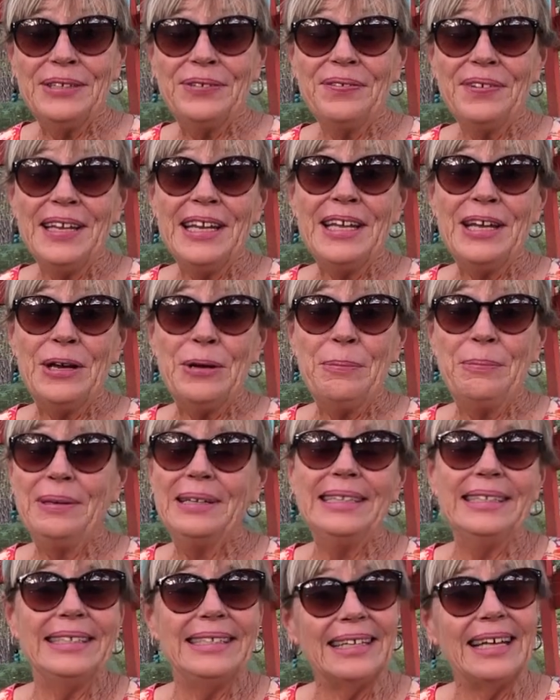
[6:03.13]
video,
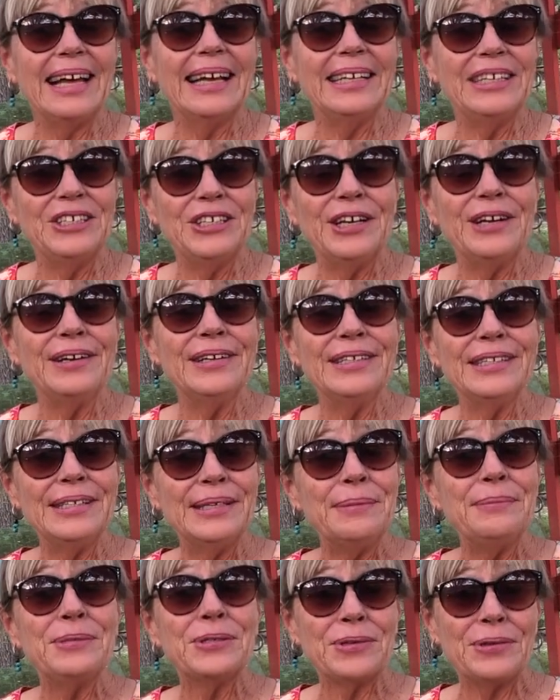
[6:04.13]
please like, share, and
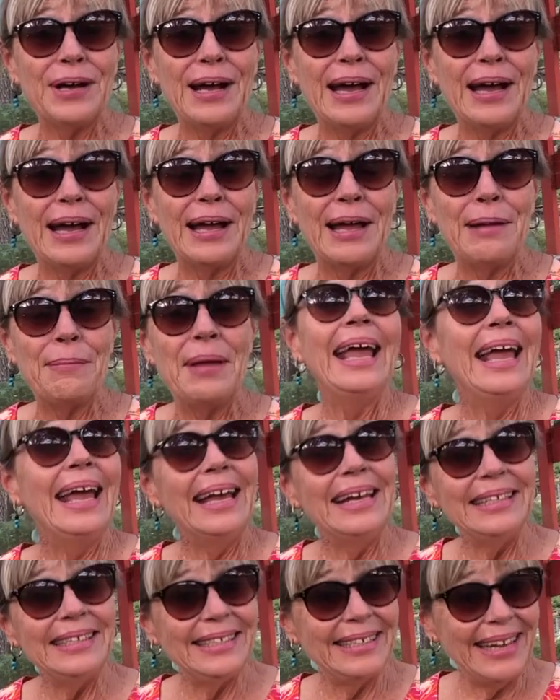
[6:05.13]
subscribe.
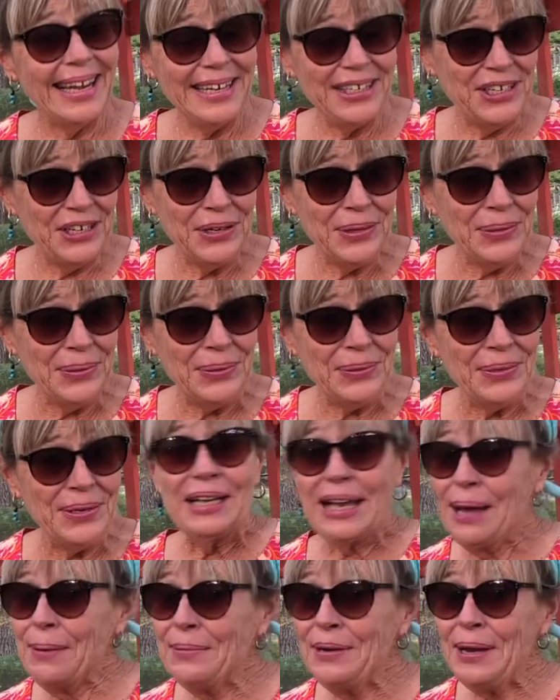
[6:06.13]
And stay tuned.
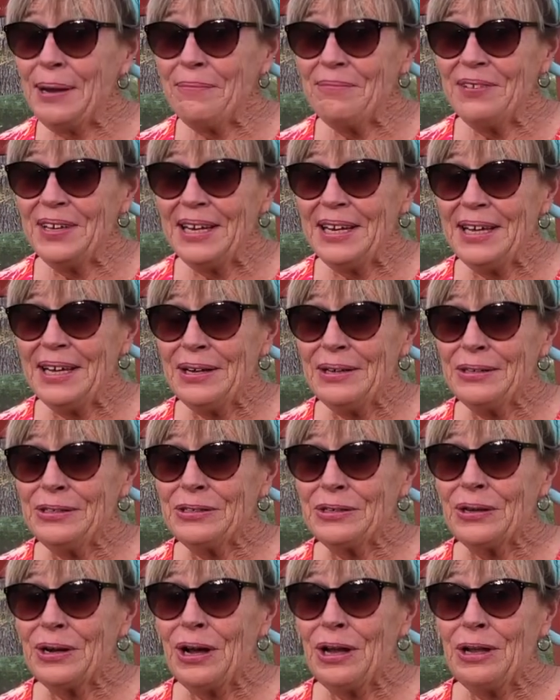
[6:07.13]
Coming up videos
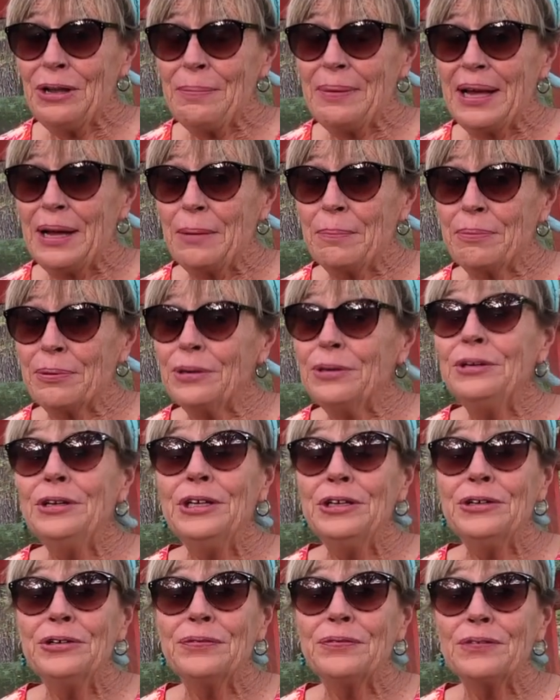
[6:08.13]
are all about
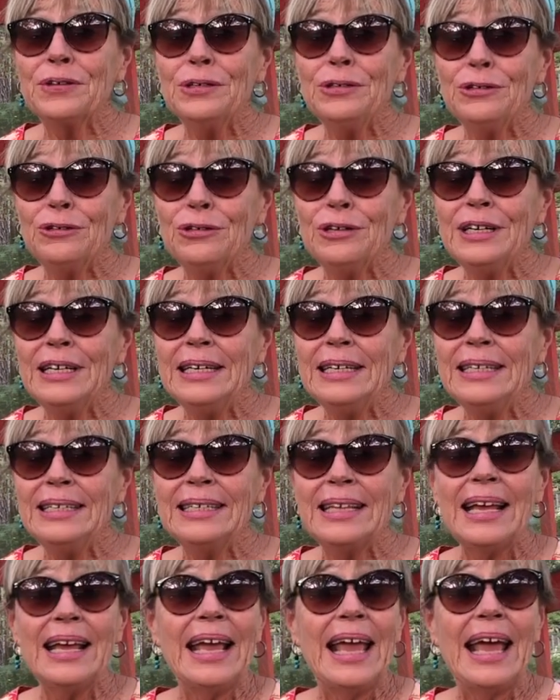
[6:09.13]
pruning your fruit
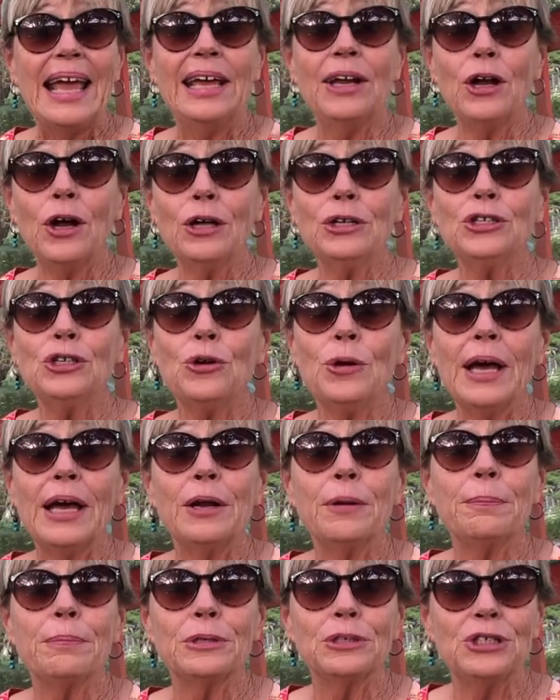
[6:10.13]
trees and also how
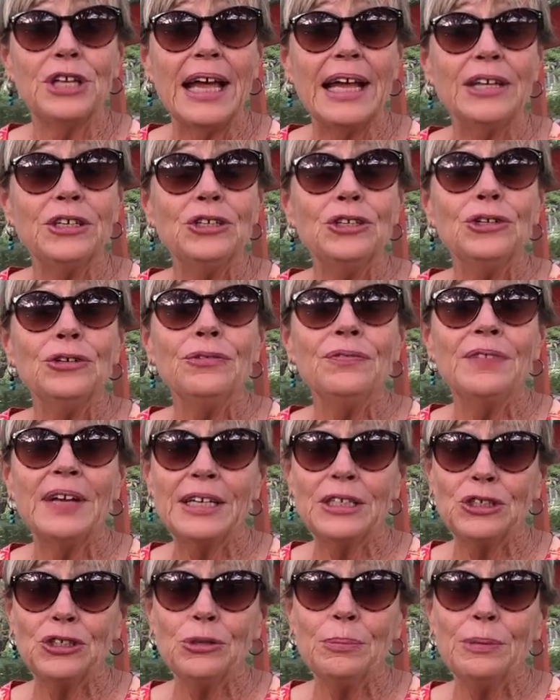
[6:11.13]
to protect your
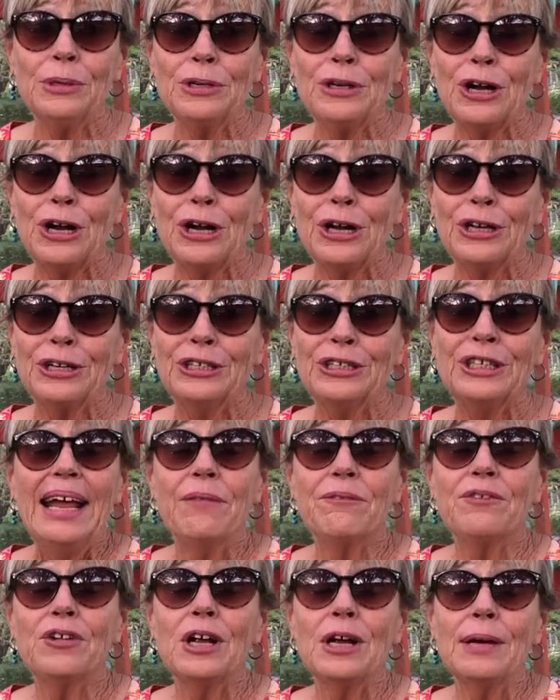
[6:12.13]
vegetable garden
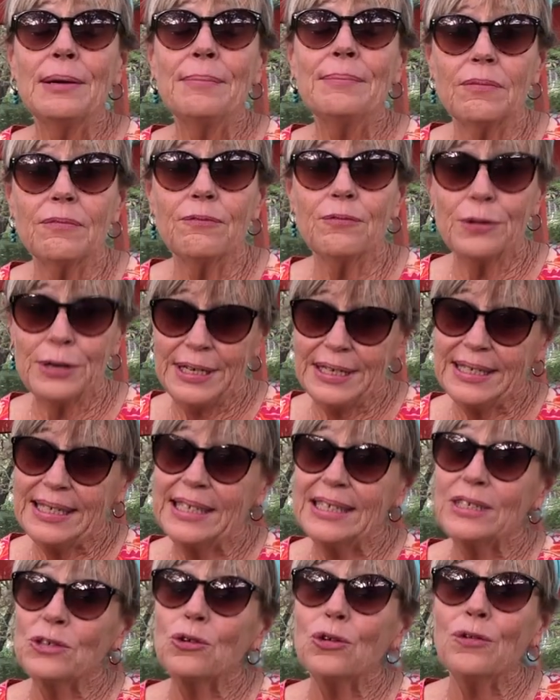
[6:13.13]
from
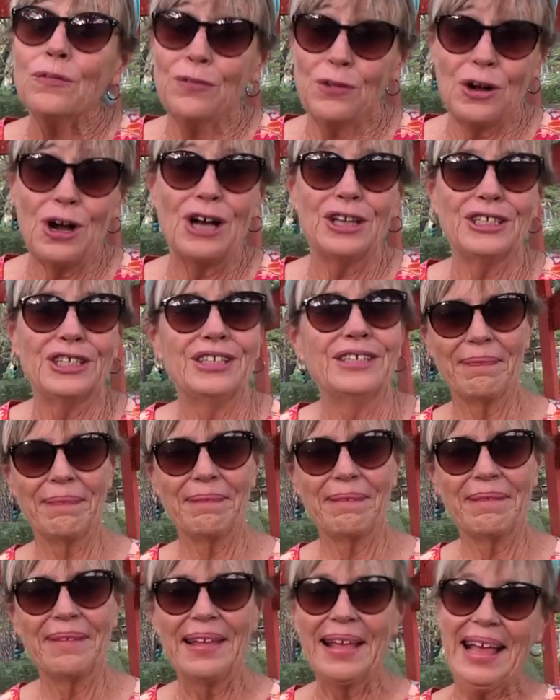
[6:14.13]
freezes or frost.
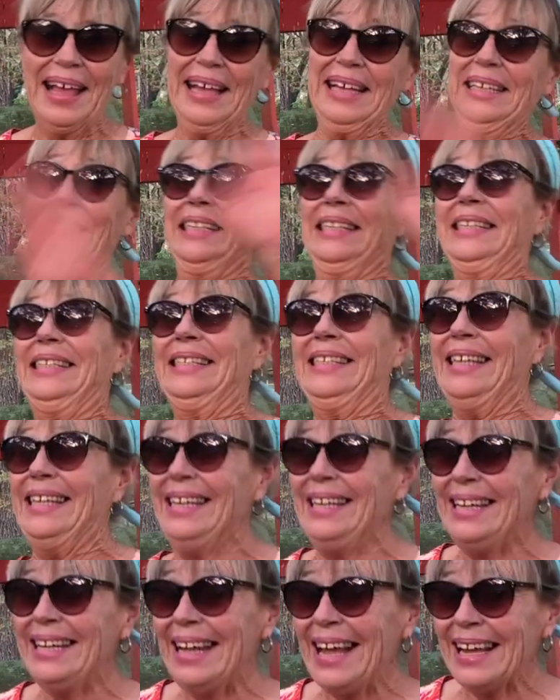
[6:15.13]
See
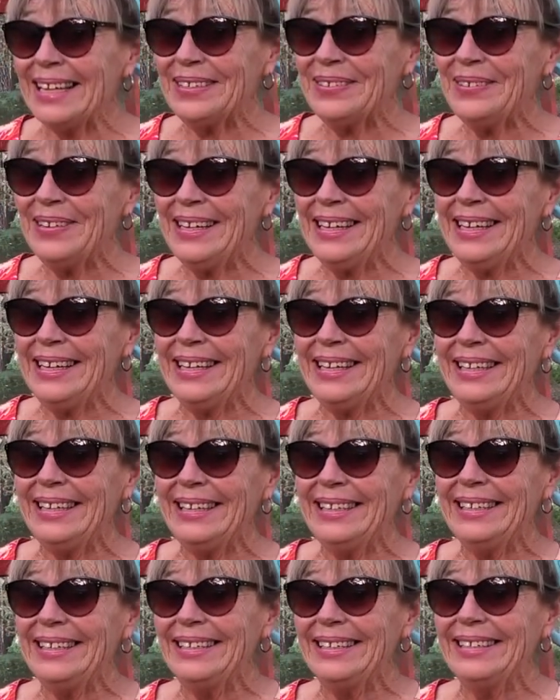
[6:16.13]
you next
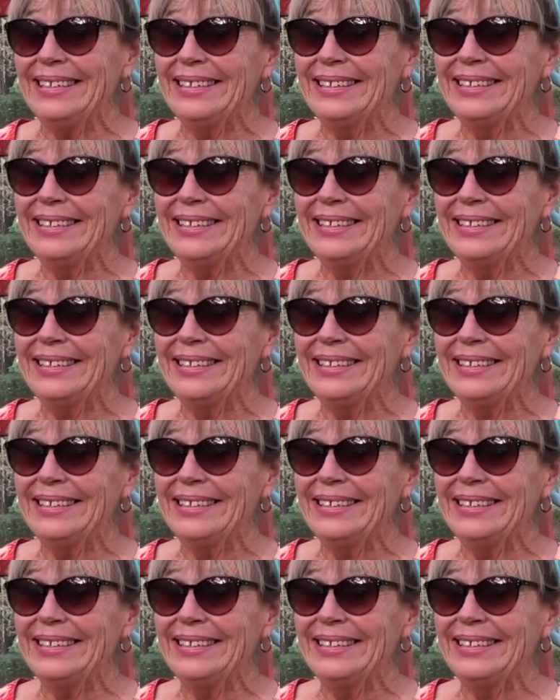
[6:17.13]
week.